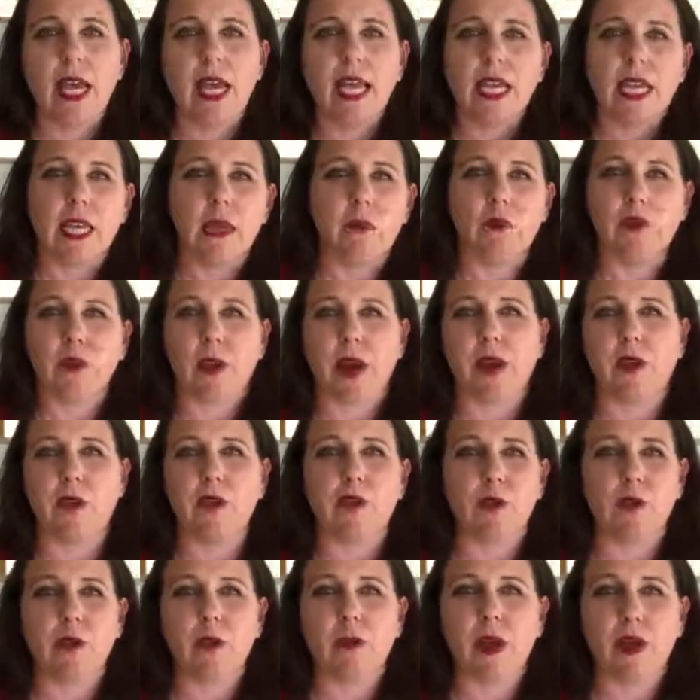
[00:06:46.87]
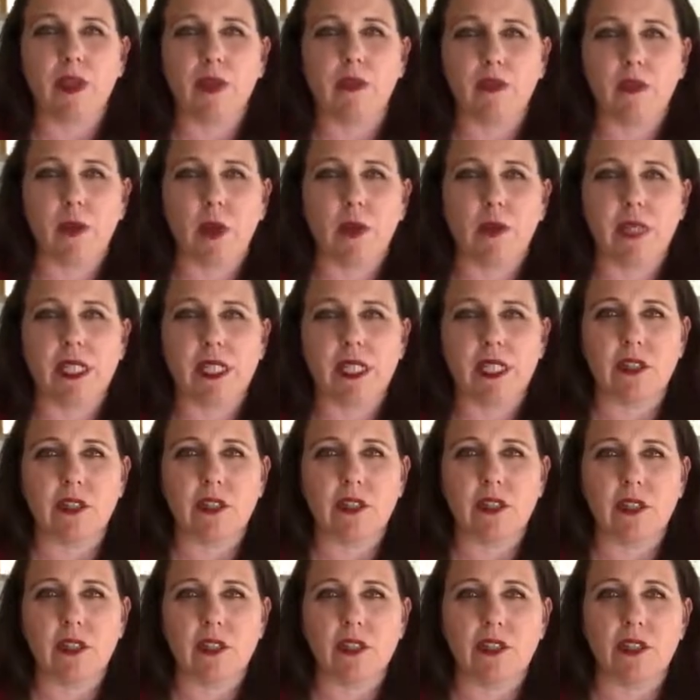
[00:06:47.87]
keep track through the month of what we did or
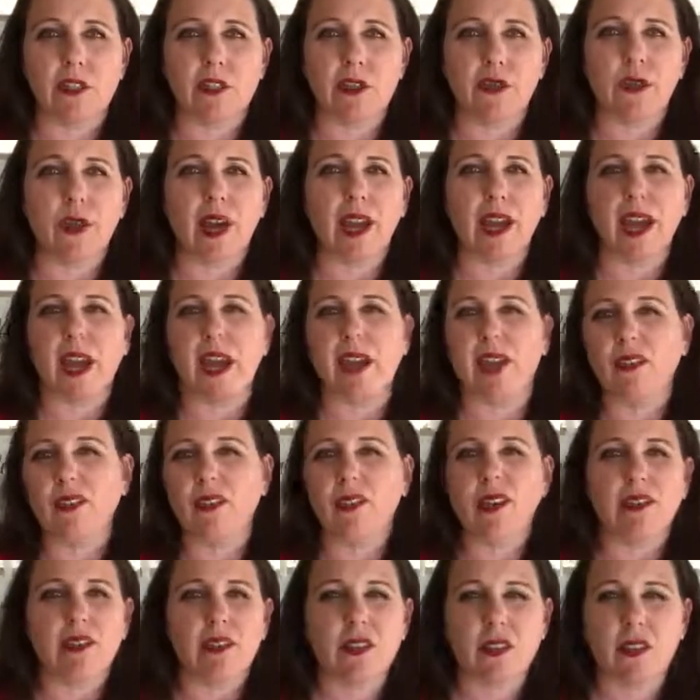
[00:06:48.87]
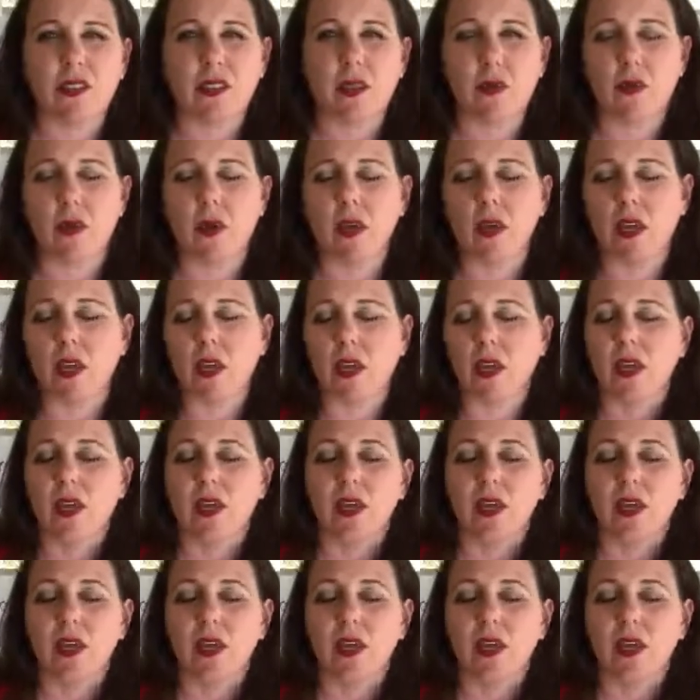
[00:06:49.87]
didn't do, right? I don't necessarily want to,